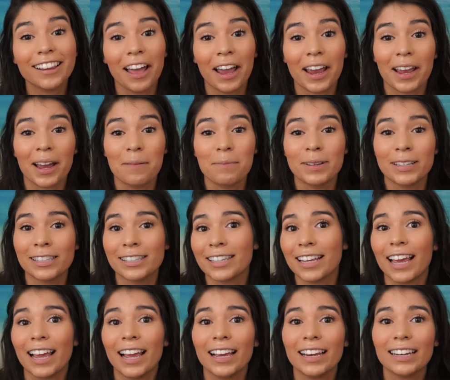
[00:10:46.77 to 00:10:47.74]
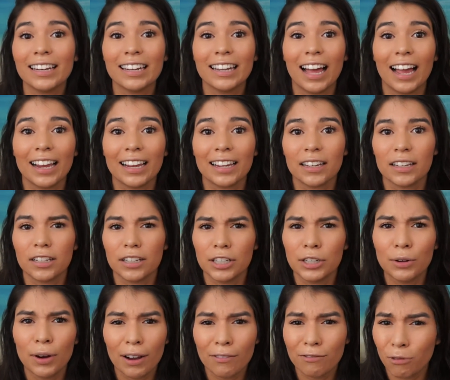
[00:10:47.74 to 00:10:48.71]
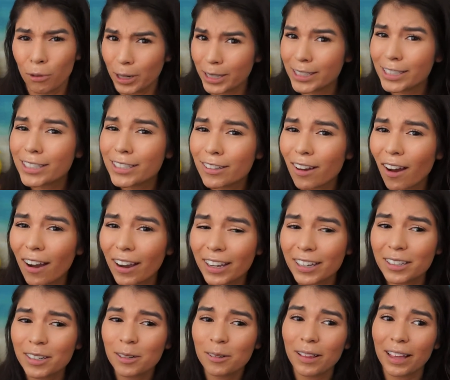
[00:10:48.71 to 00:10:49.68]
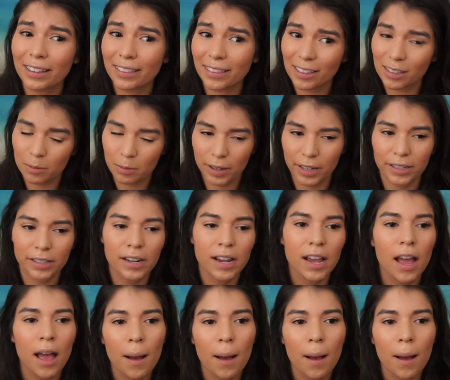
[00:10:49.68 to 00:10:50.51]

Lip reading: like I'm insane, like you have voices talking to you, like that's weird.